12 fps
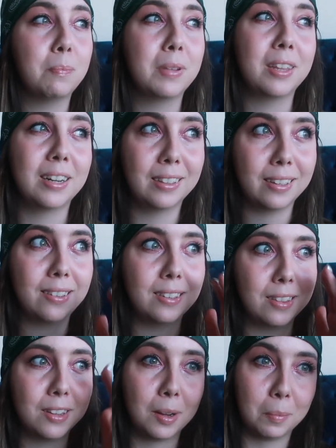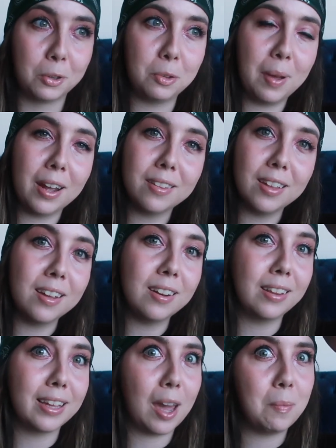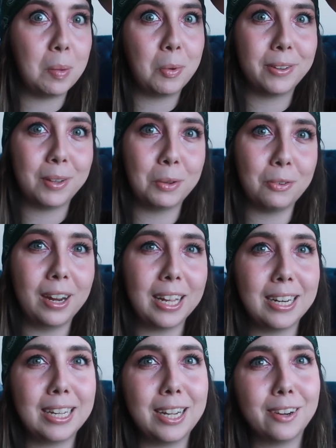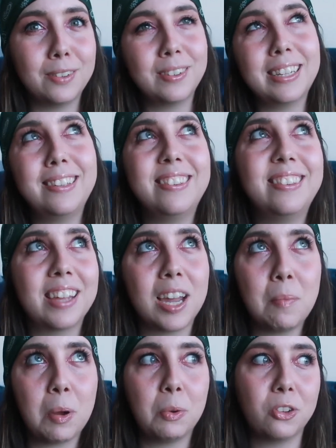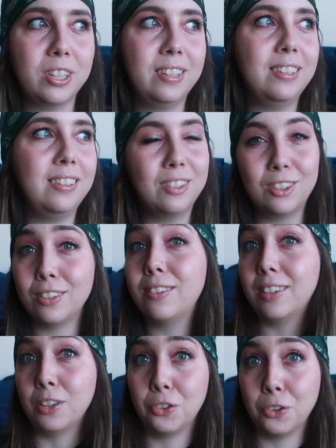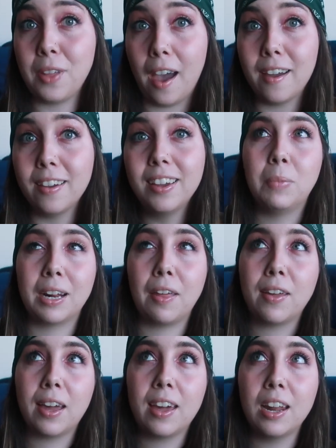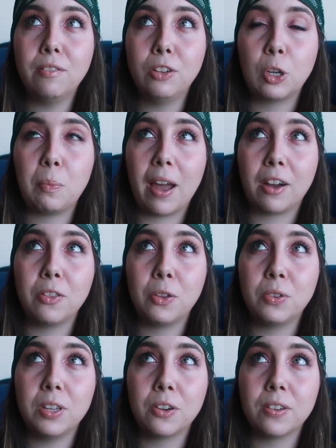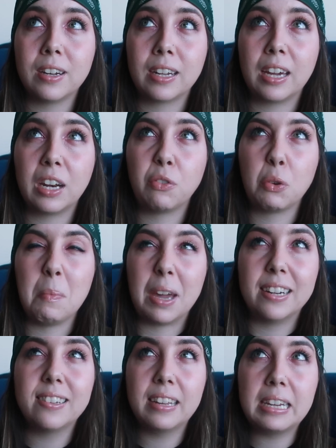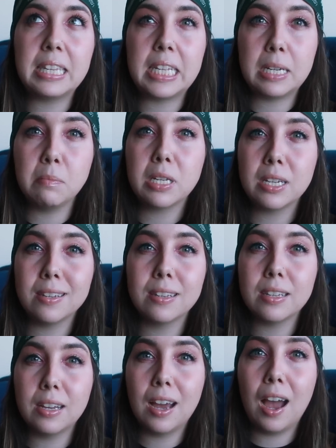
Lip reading: But then I like see the numbers back then and like how many books I was writing in a year and I was like, damn, I wish I could still do that. But I think I kind of look back on those years and I kind of romanticize that because